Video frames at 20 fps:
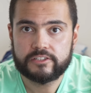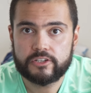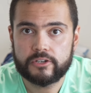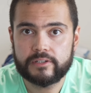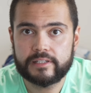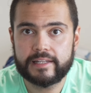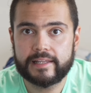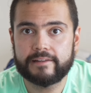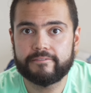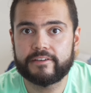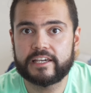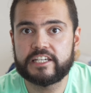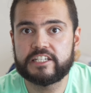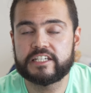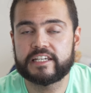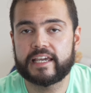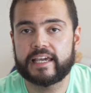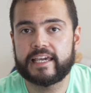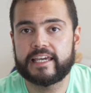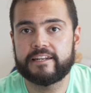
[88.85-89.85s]
Total
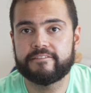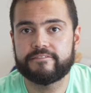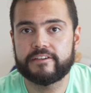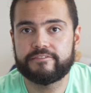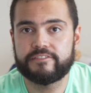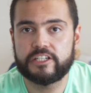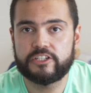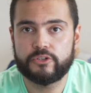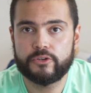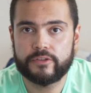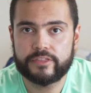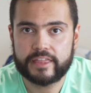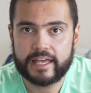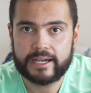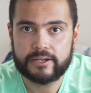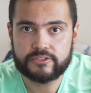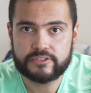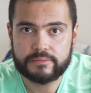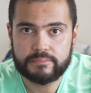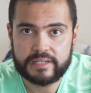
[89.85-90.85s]
elevation gain,
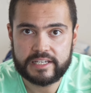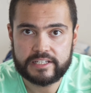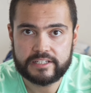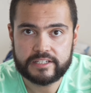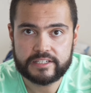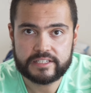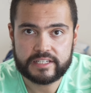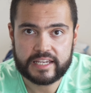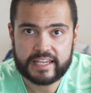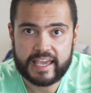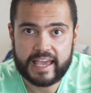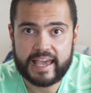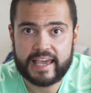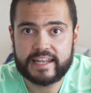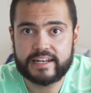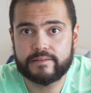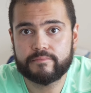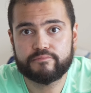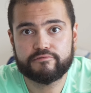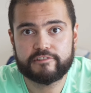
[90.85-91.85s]
52,000 meters,
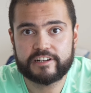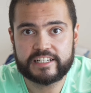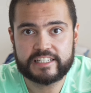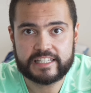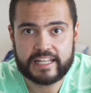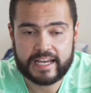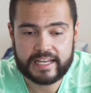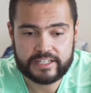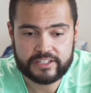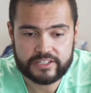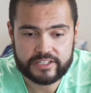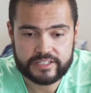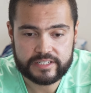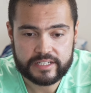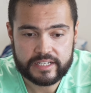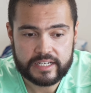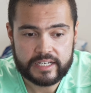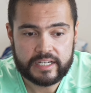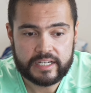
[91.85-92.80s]
again, pretty standard